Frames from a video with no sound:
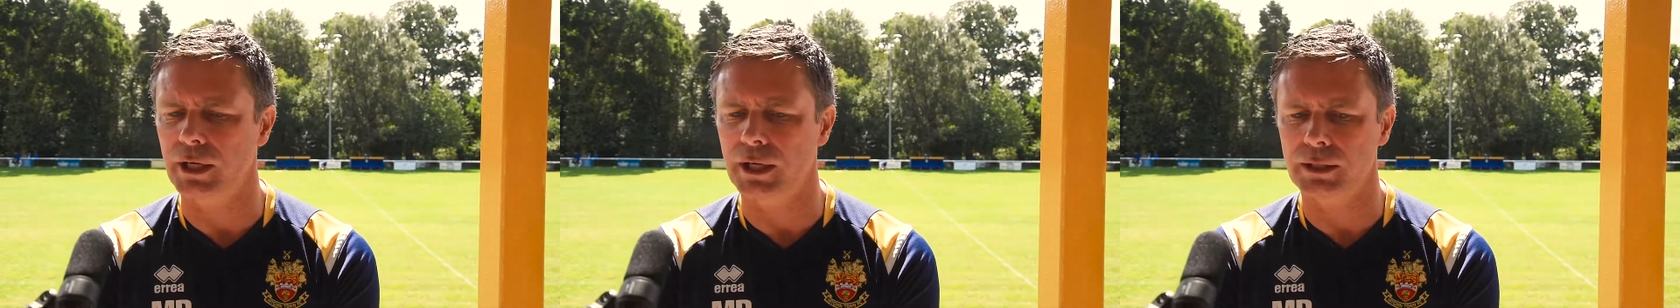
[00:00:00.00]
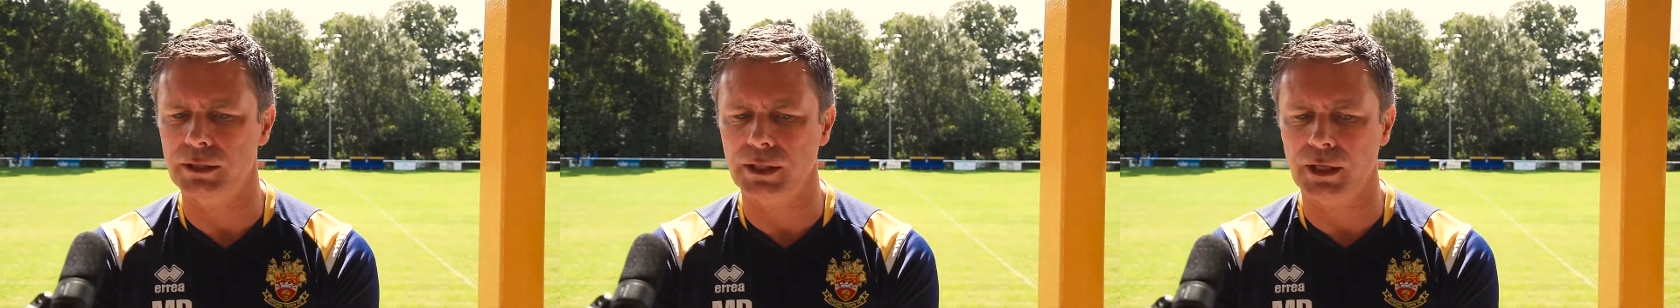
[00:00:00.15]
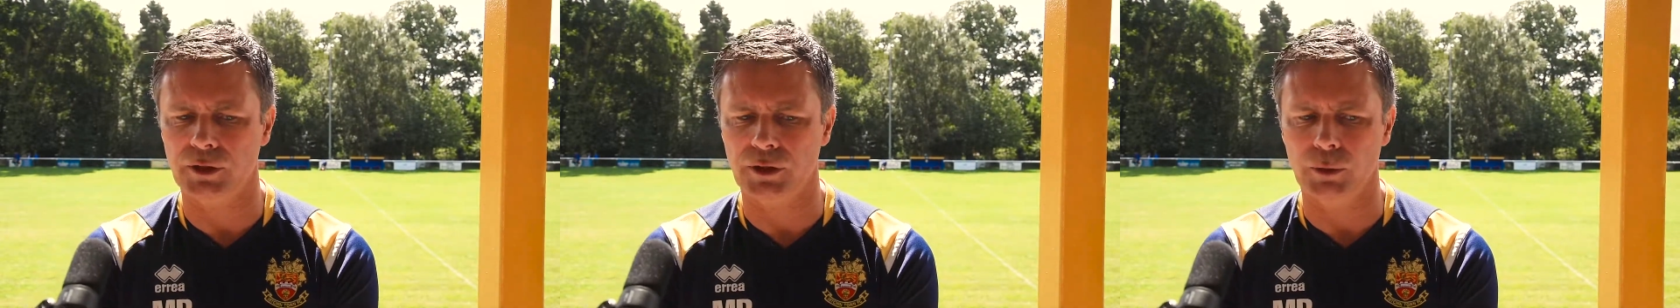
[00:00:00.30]

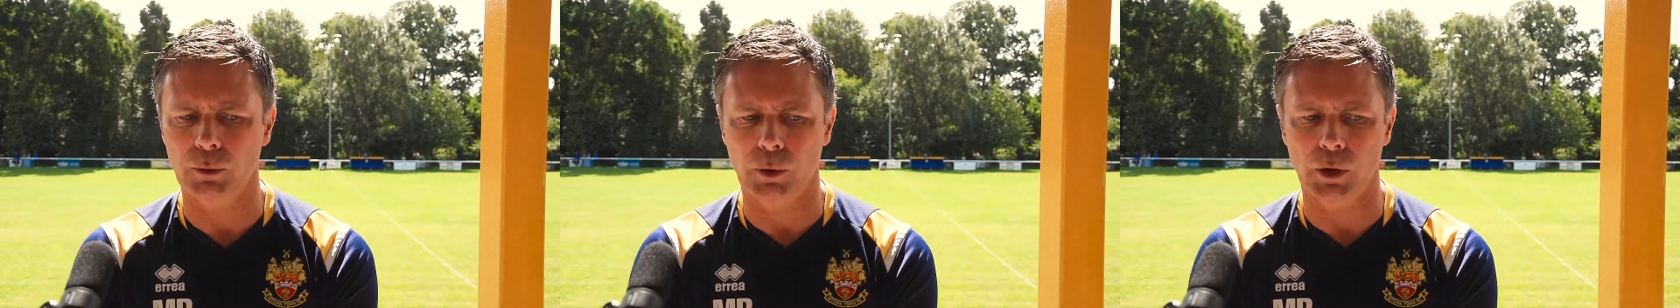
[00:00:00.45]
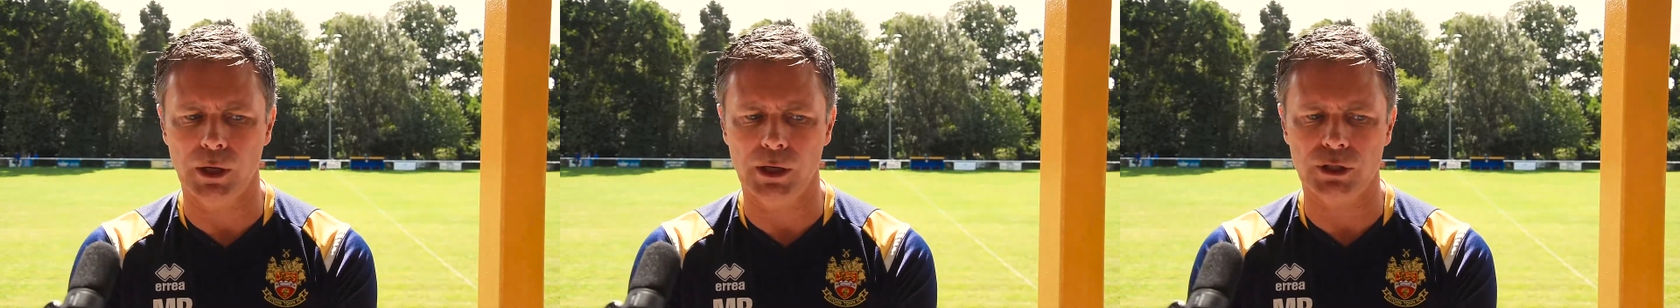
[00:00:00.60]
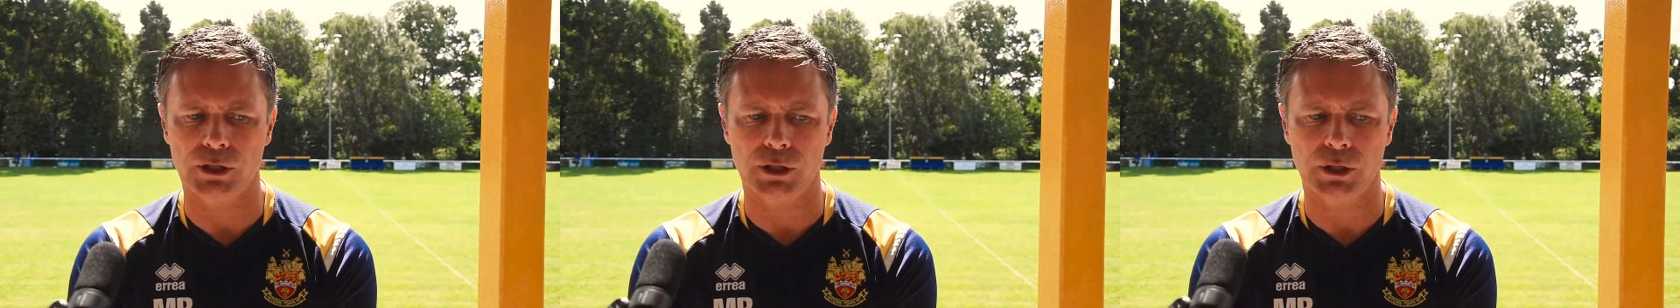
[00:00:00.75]
there's nothing
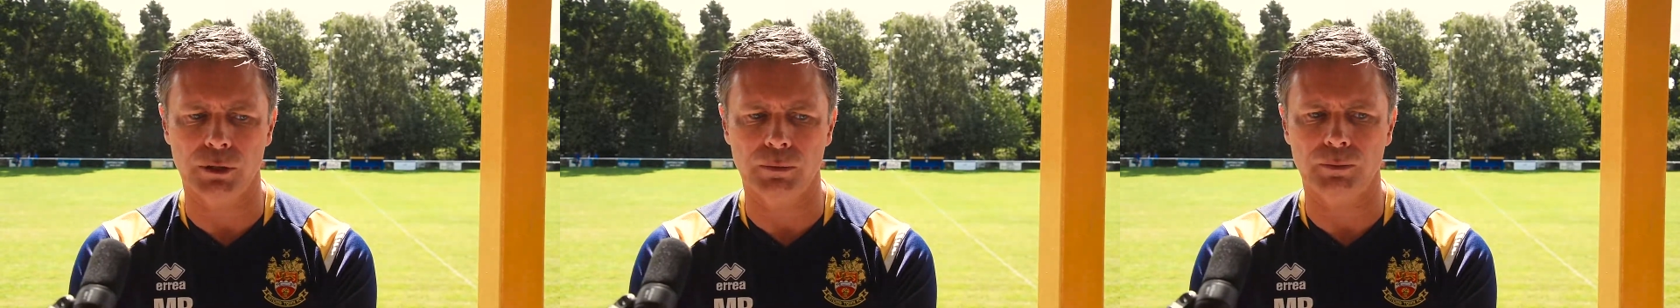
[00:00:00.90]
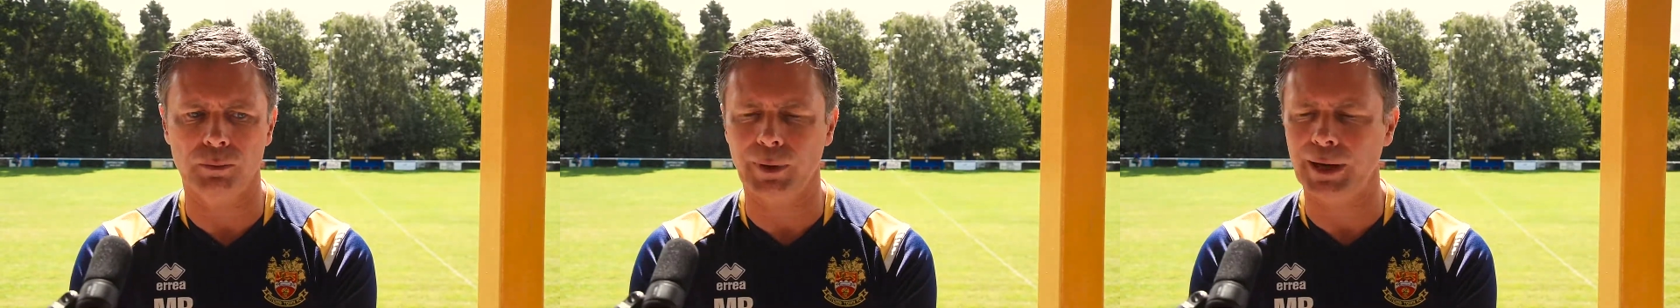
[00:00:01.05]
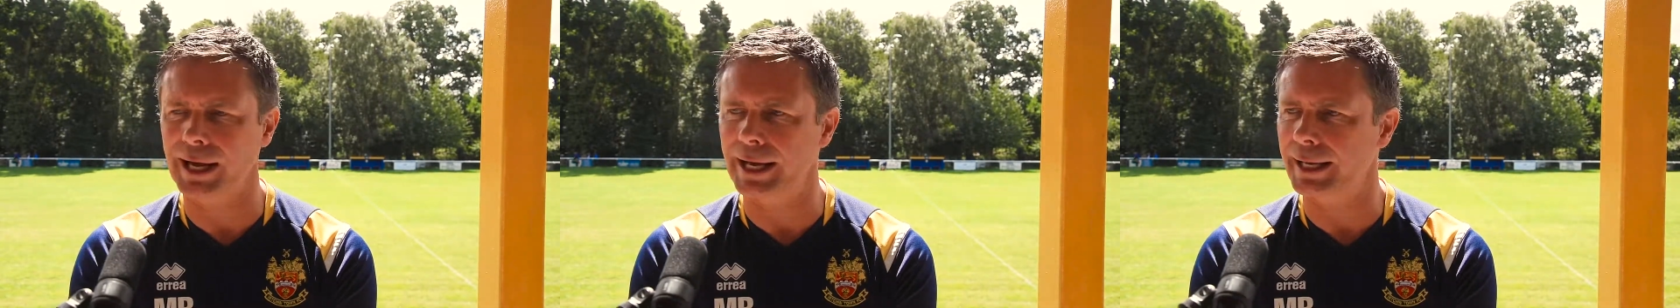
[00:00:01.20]
worse than
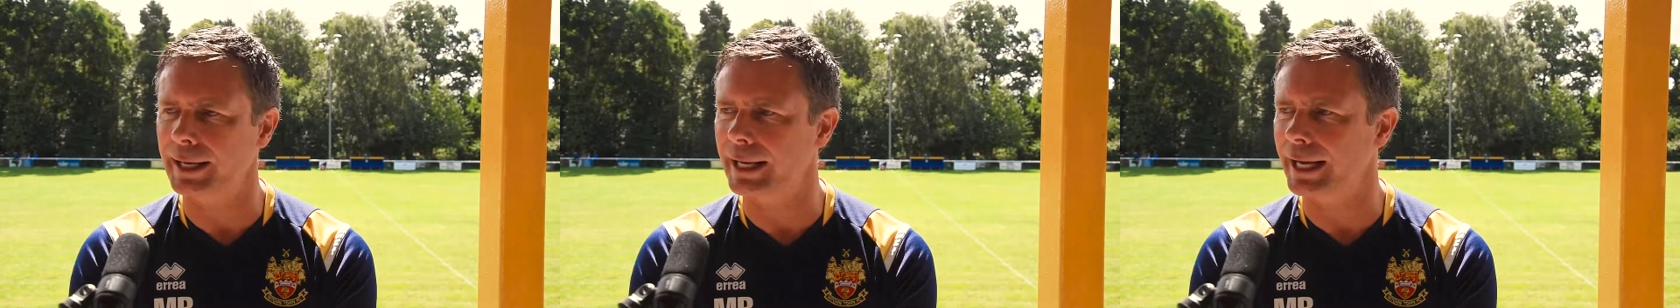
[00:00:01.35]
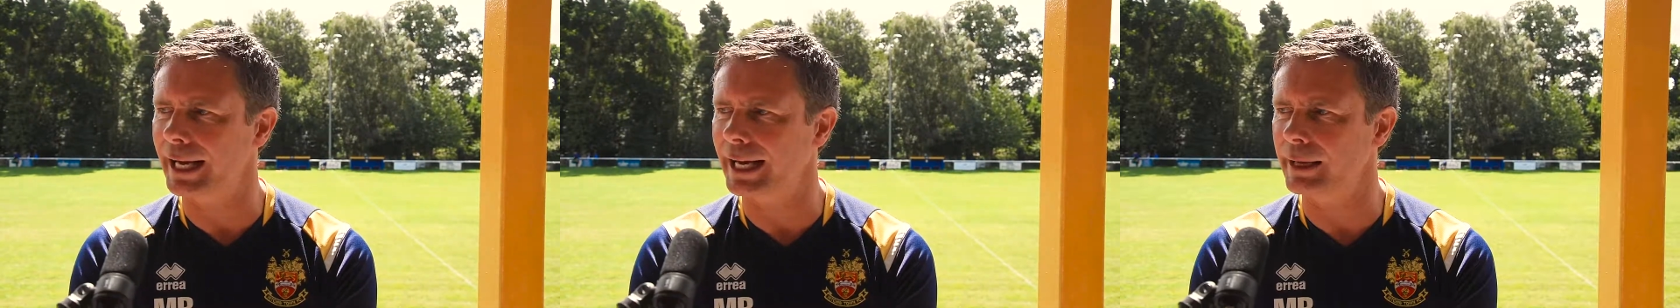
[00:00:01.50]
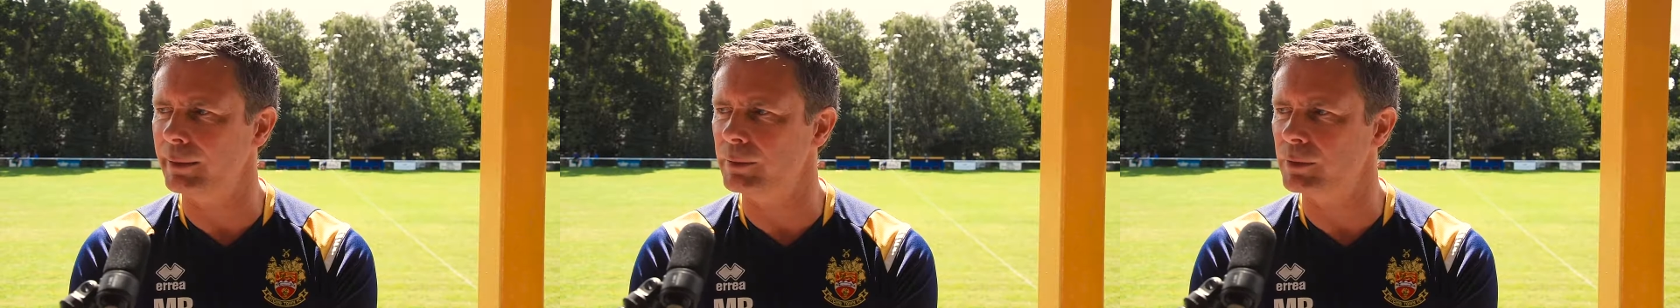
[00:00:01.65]
playing
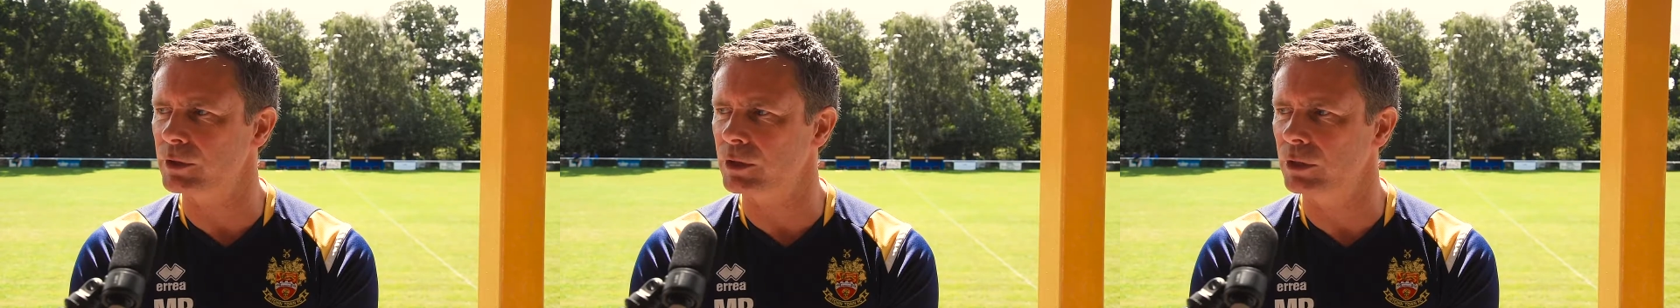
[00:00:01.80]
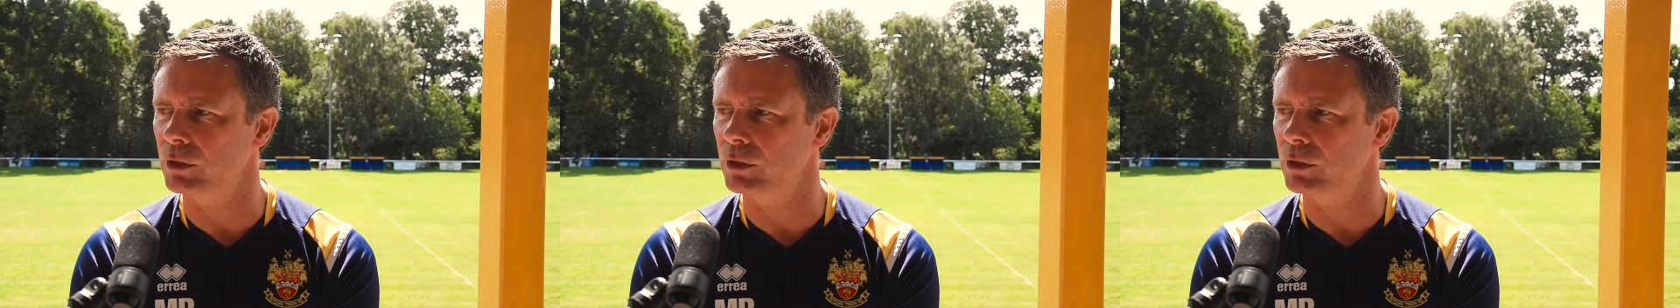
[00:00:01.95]
games